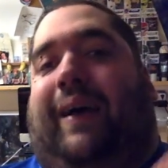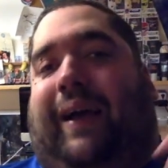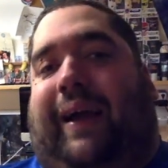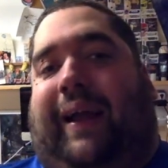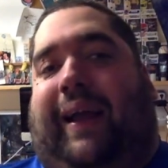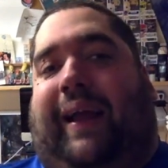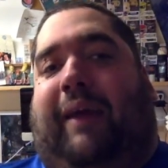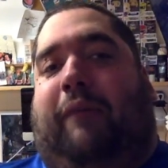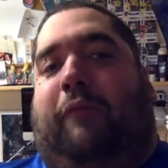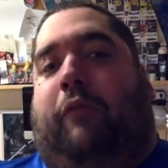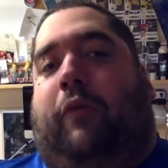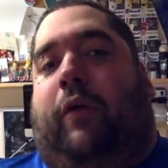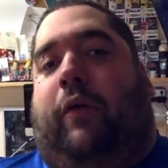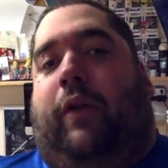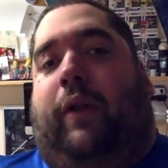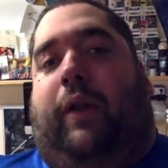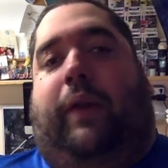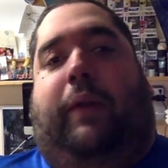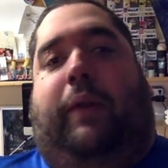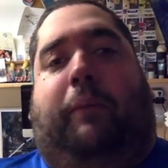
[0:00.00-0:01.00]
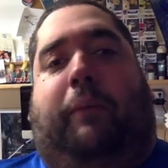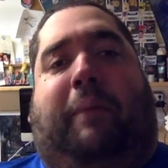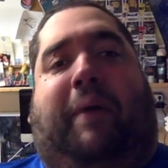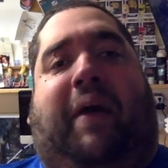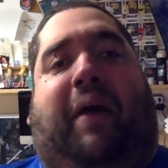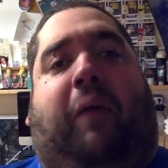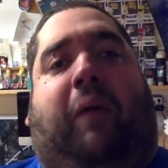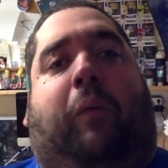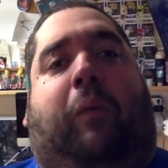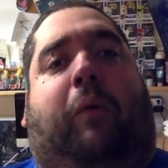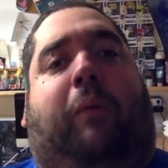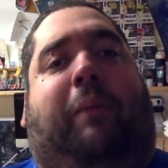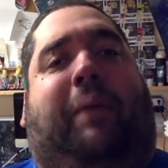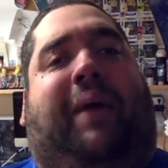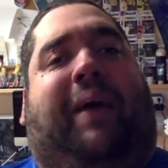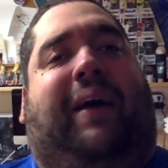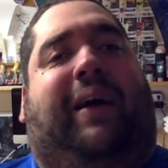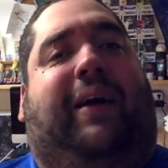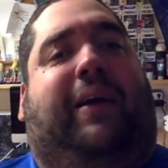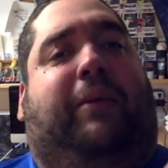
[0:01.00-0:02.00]
I have all on the back wall
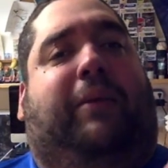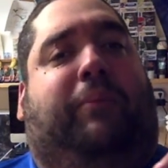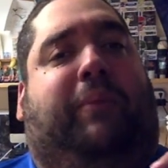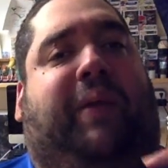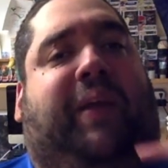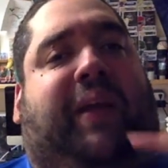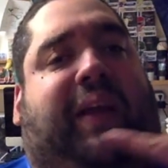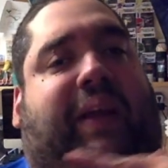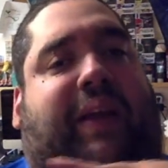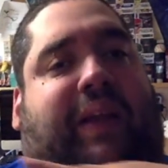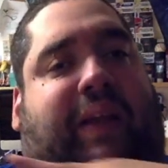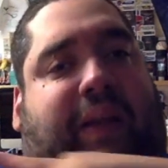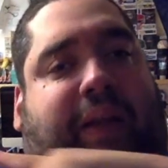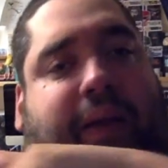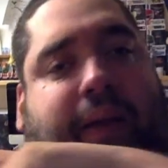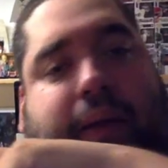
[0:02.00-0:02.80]
behind me,